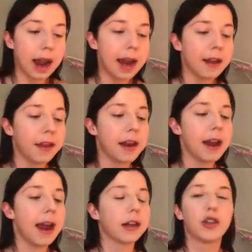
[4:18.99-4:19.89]

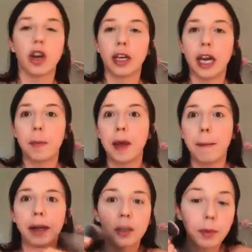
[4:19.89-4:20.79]
anything extra to keep
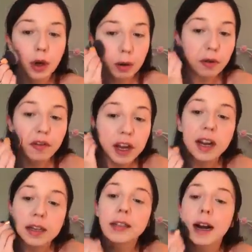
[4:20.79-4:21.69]
that makeup on our
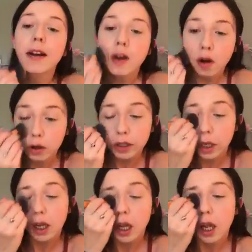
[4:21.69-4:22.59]
face and not
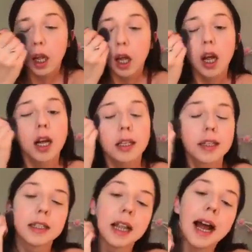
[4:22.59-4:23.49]

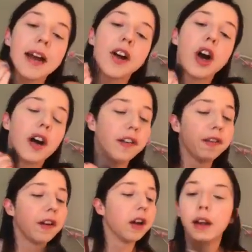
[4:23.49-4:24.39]
slide off.